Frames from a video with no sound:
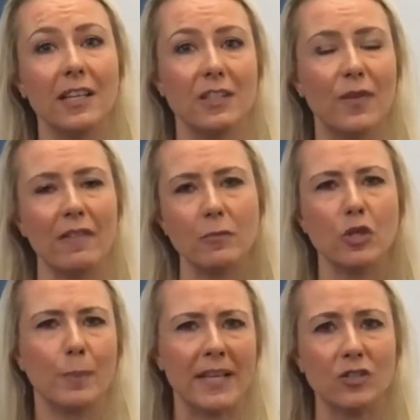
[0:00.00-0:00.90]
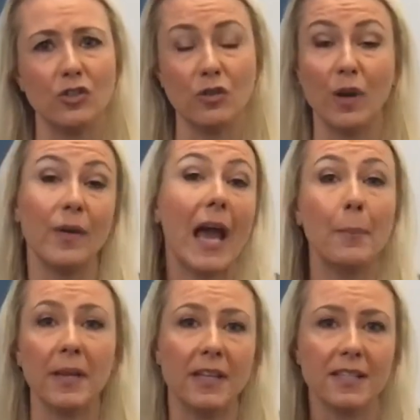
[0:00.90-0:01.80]
is very much based on your own
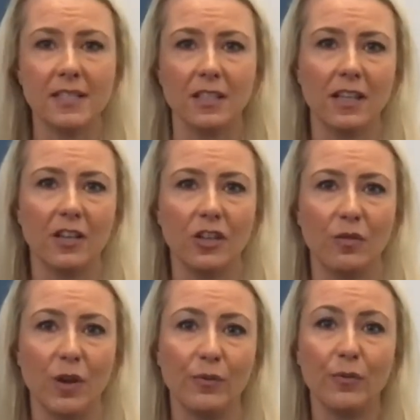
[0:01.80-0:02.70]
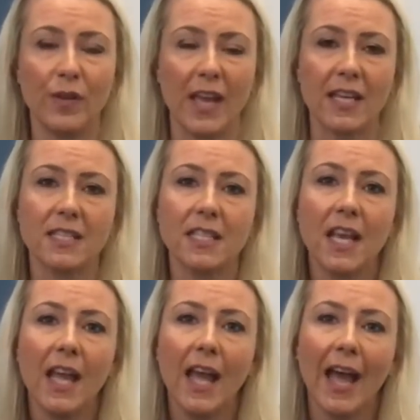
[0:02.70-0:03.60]
happiness and your own fit.
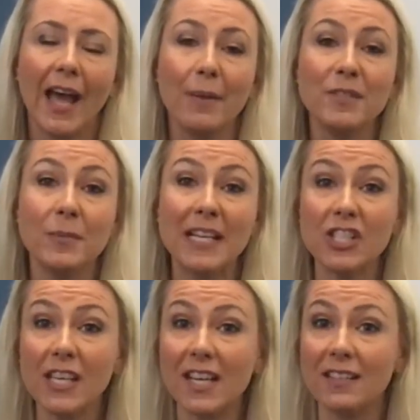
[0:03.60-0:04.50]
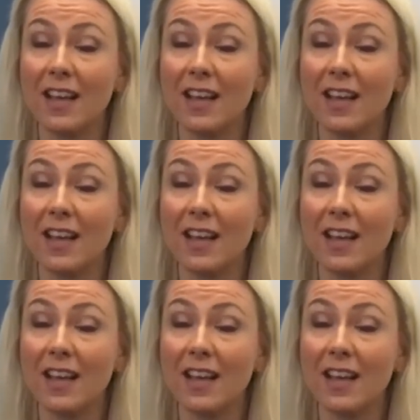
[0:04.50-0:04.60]
So actually I